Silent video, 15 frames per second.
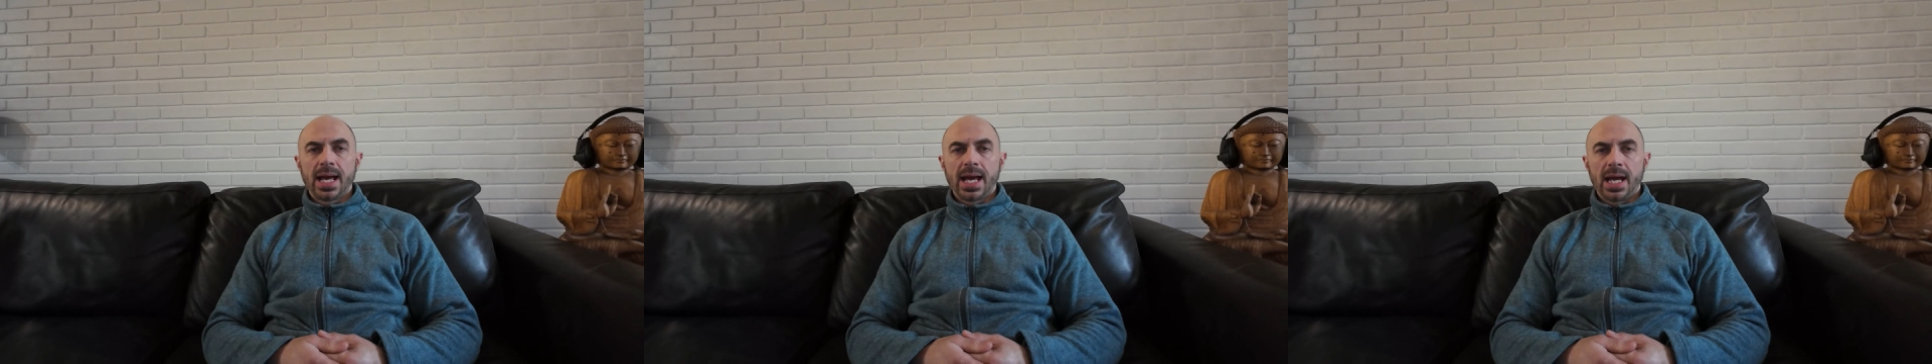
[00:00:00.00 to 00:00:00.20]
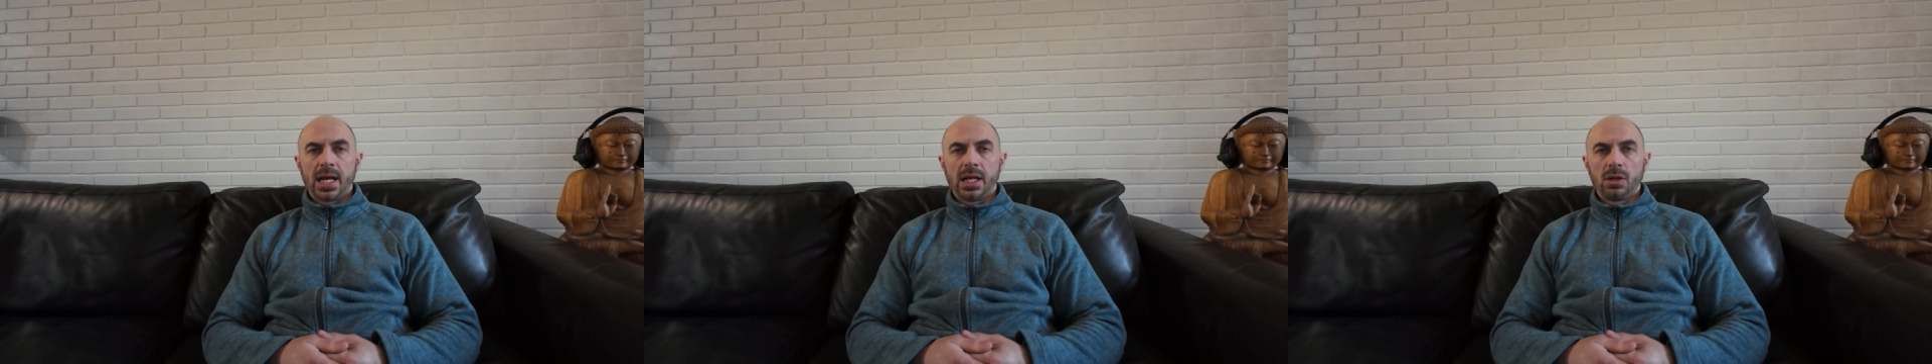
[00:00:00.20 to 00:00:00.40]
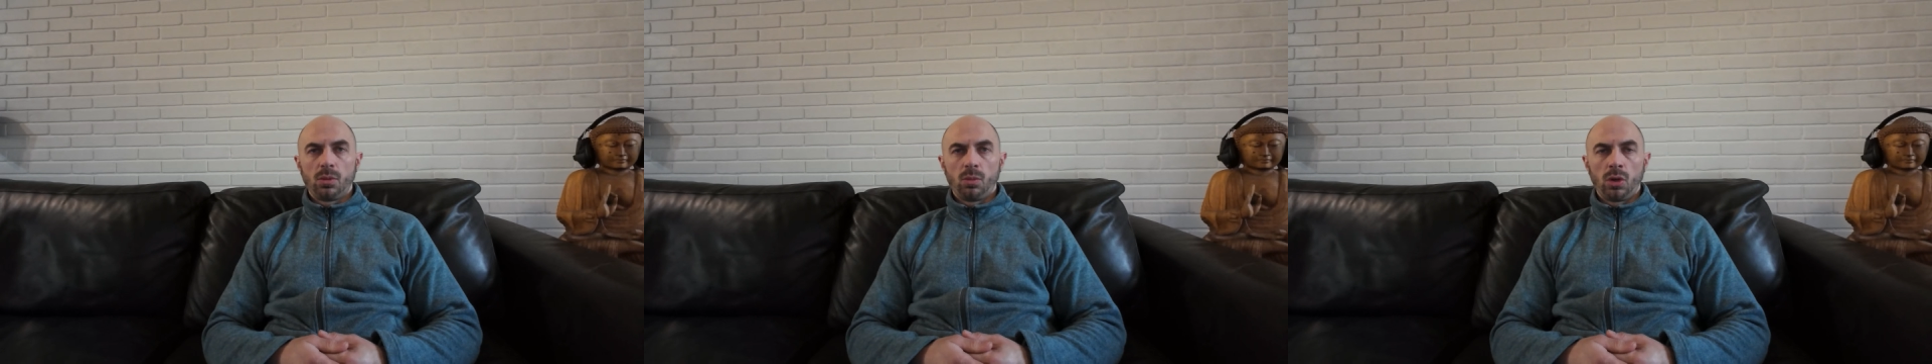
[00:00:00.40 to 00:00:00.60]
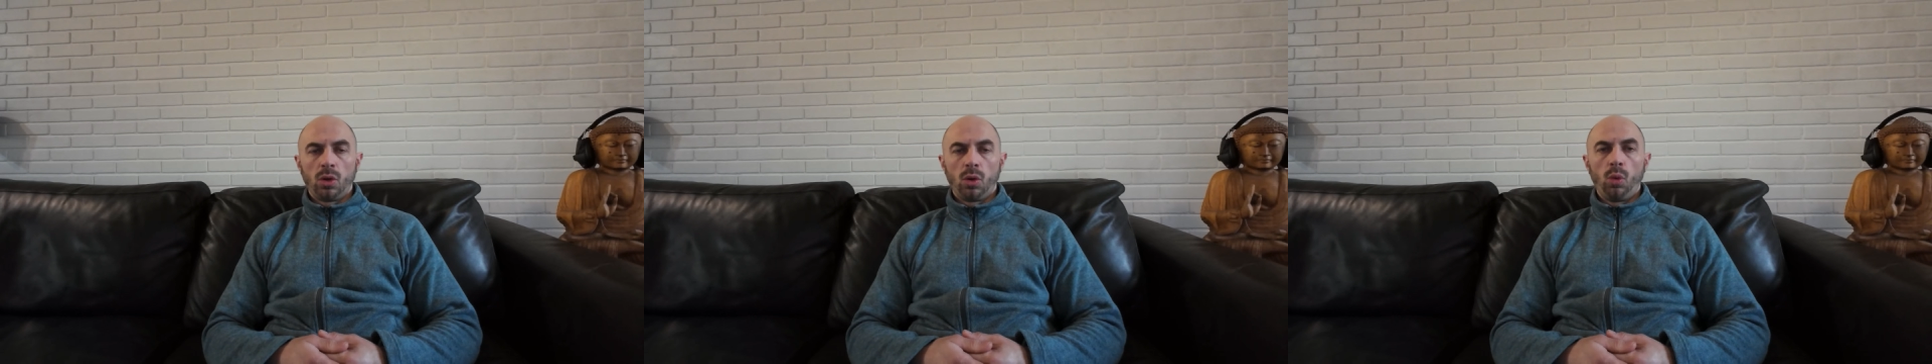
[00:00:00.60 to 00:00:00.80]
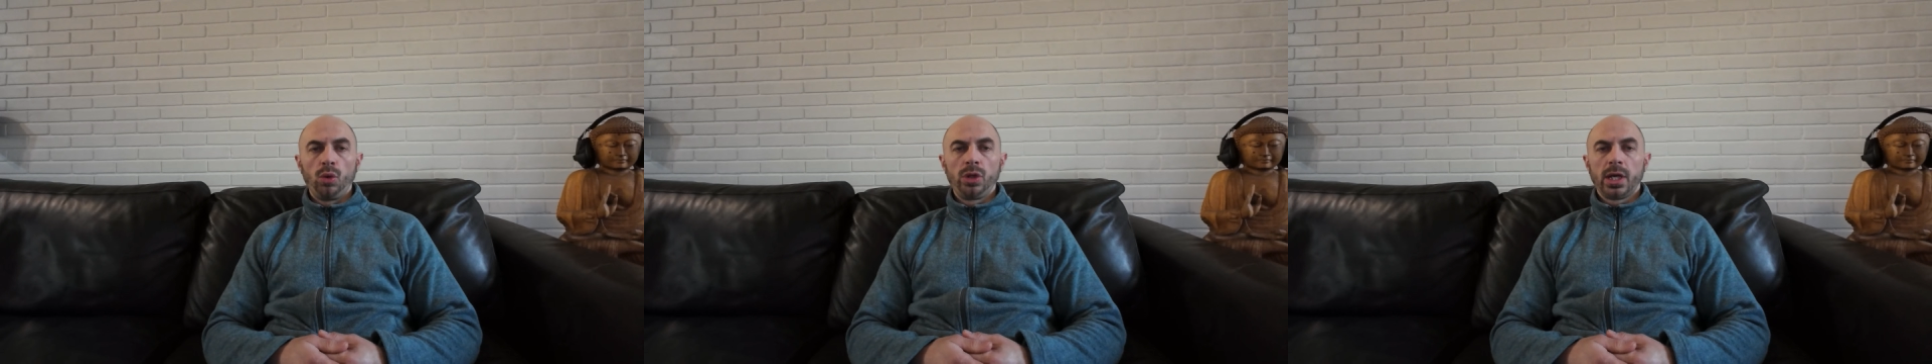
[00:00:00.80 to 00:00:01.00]
hand with
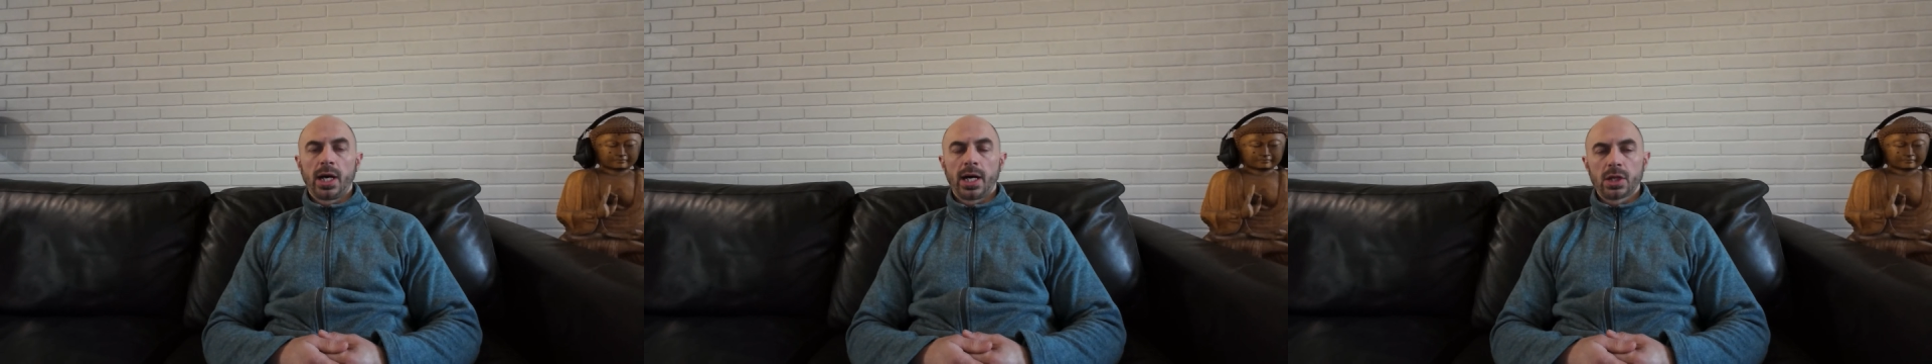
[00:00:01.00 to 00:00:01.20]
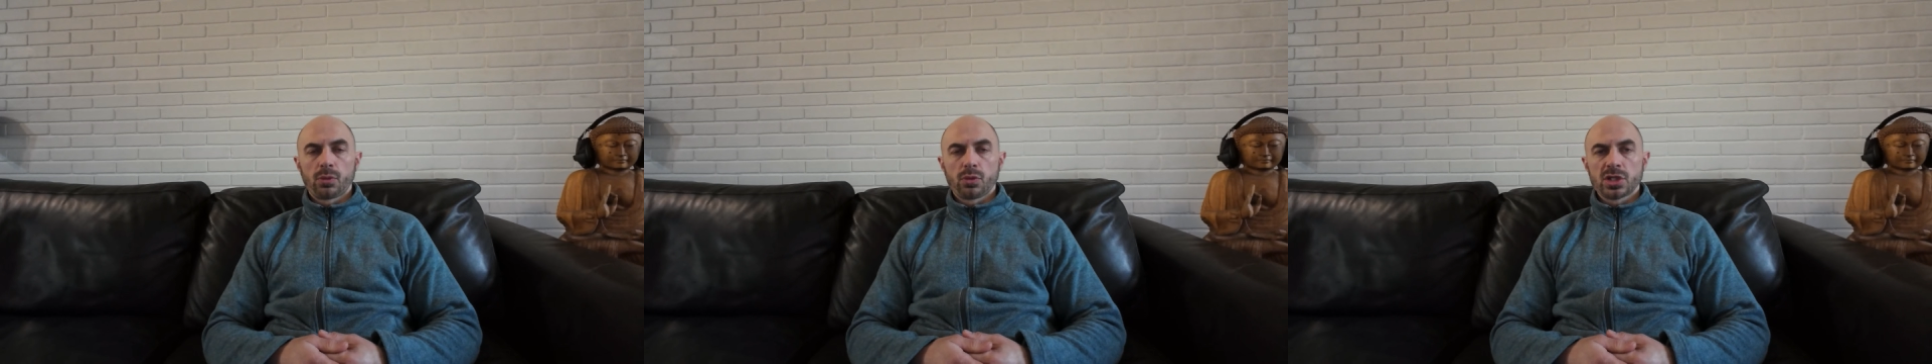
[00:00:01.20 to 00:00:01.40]
all the other